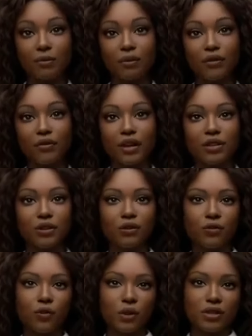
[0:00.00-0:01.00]
a
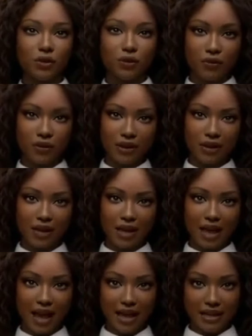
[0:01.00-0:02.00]
professional voiceover,
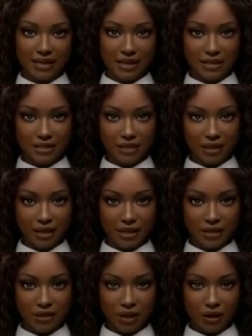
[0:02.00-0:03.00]
editing
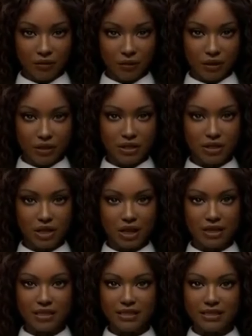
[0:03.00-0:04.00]
stunning stock footage,
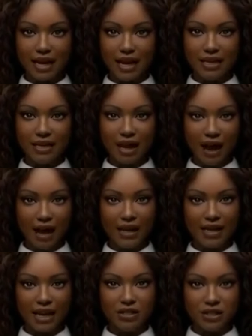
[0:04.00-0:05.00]
designing
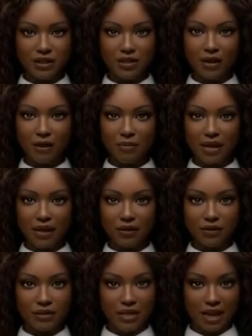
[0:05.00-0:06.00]
eye-catching
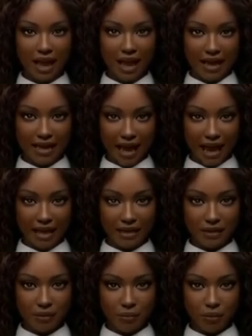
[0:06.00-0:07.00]
thumbnails, and
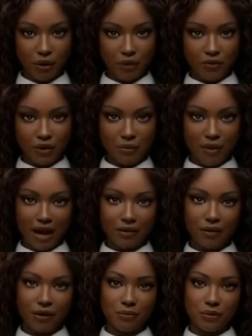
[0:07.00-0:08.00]
adding the perfect
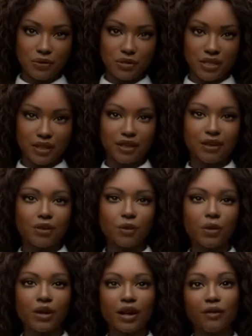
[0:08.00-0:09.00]
background music,
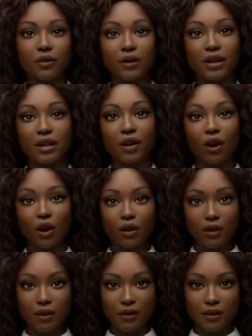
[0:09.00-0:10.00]
we're covering it all.